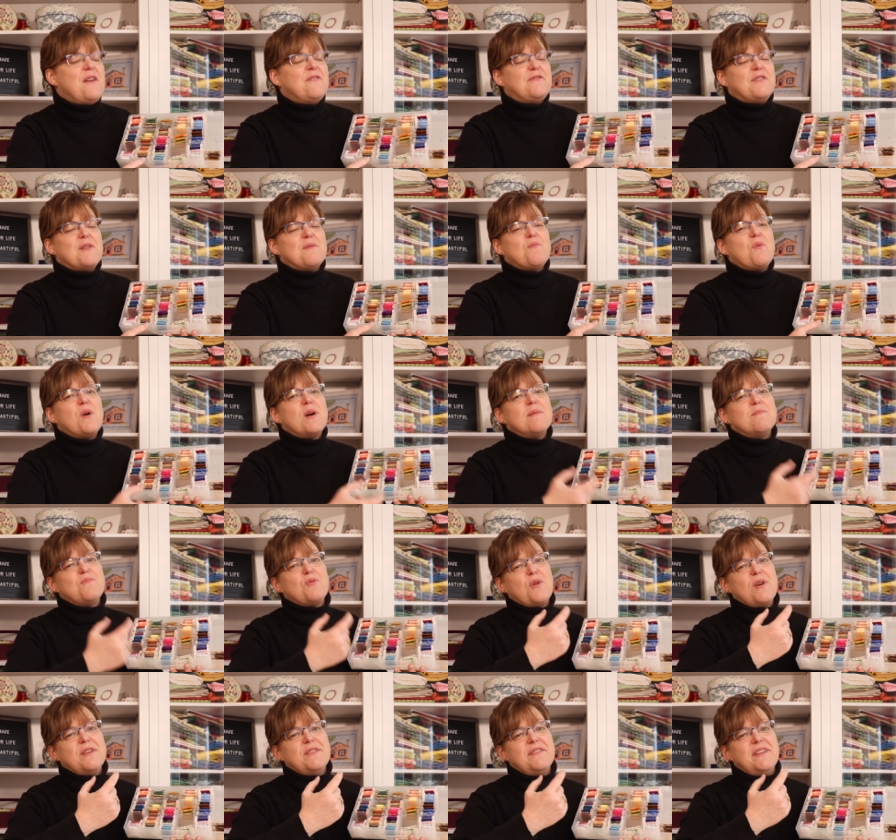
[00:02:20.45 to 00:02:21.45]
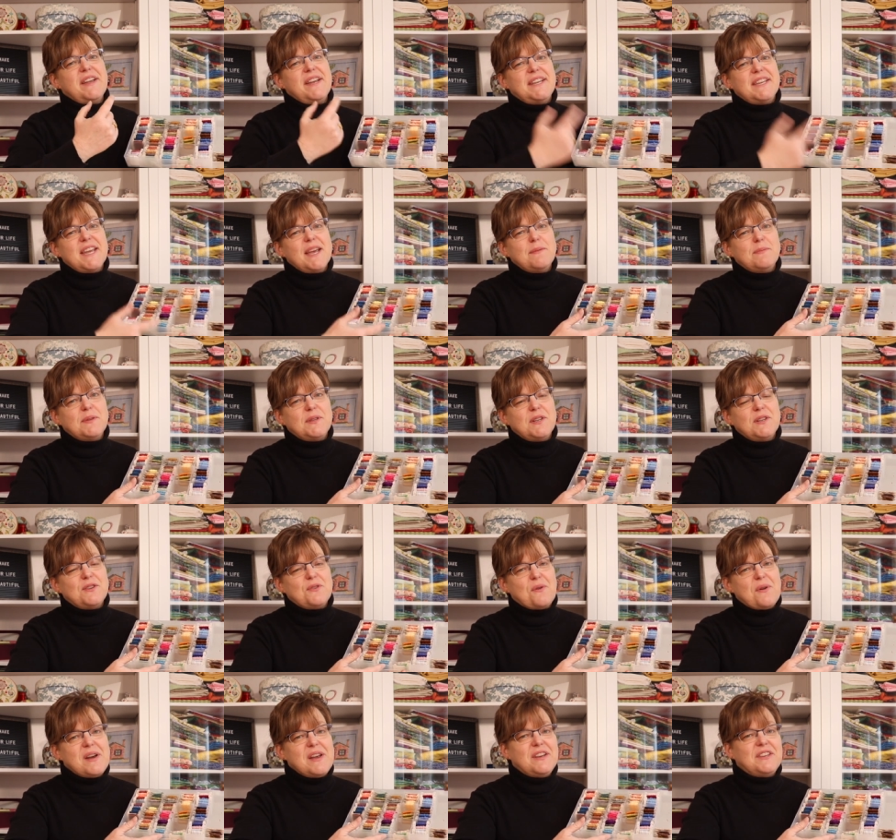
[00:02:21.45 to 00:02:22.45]
For more embroidery tips,
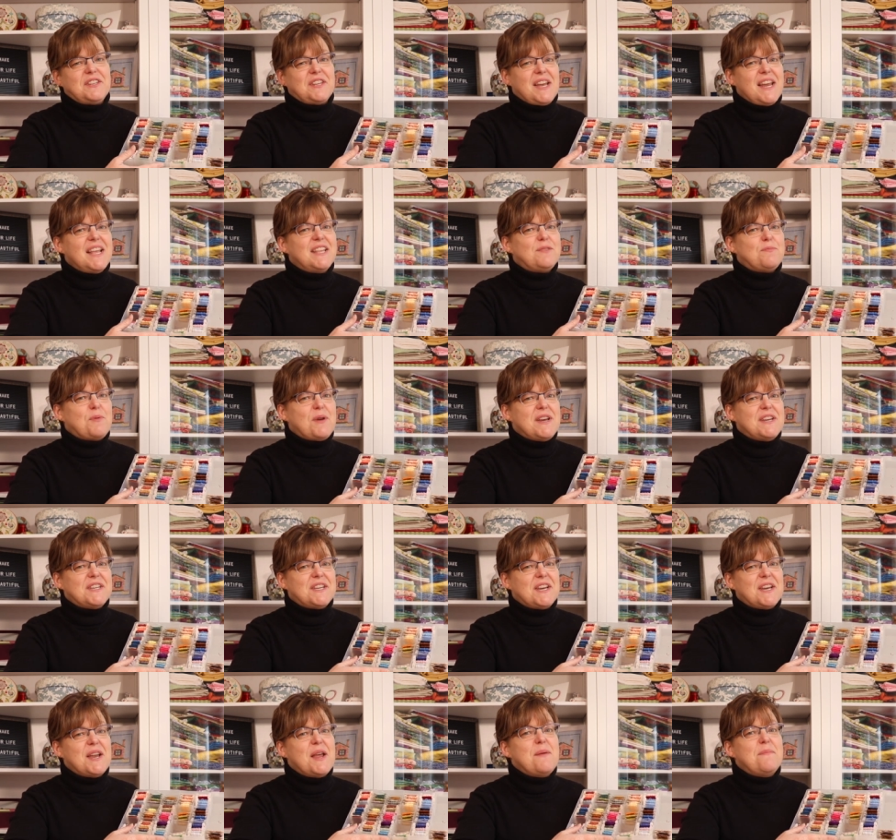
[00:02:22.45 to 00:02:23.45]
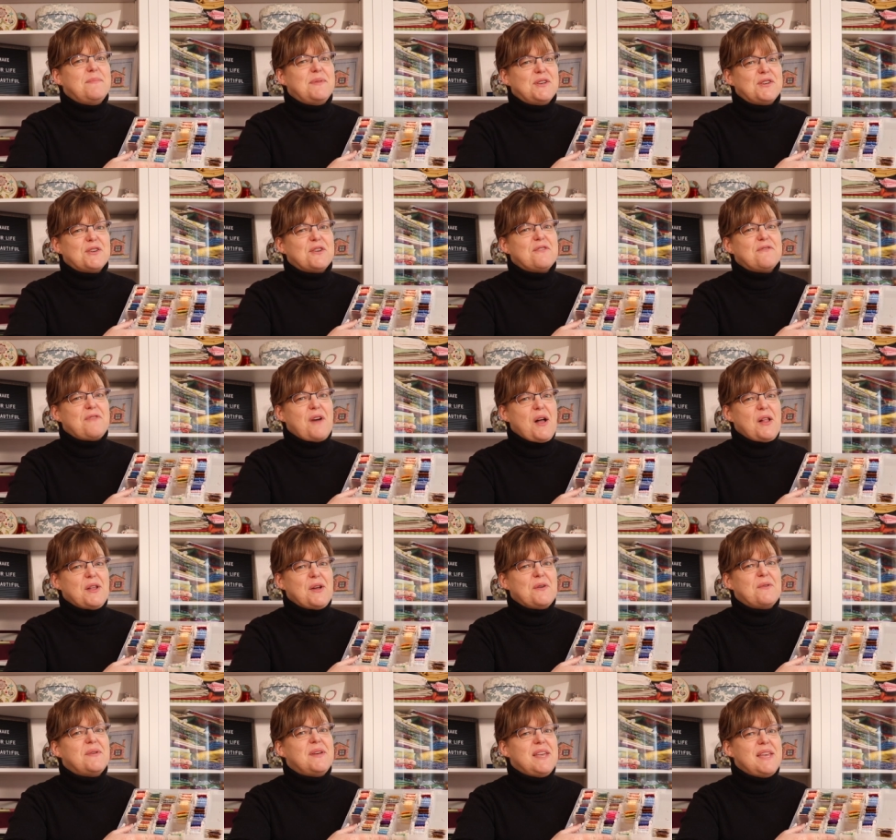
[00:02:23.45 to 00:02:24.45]
tutorials, and inspiration, be sure to
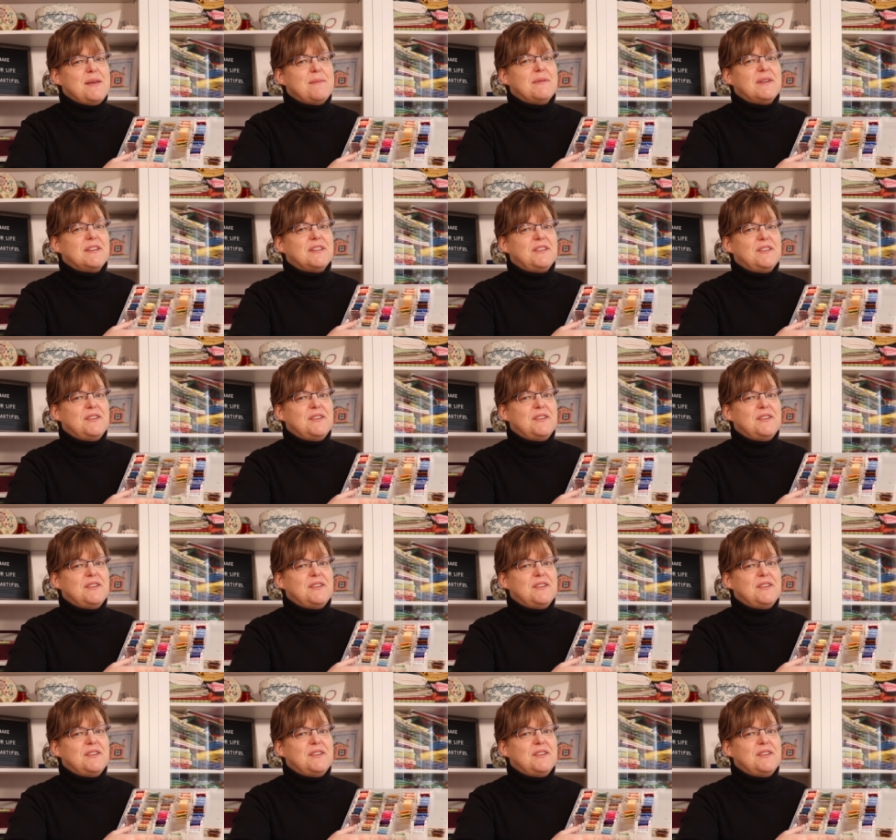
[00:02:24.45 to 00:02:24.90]
follow Epida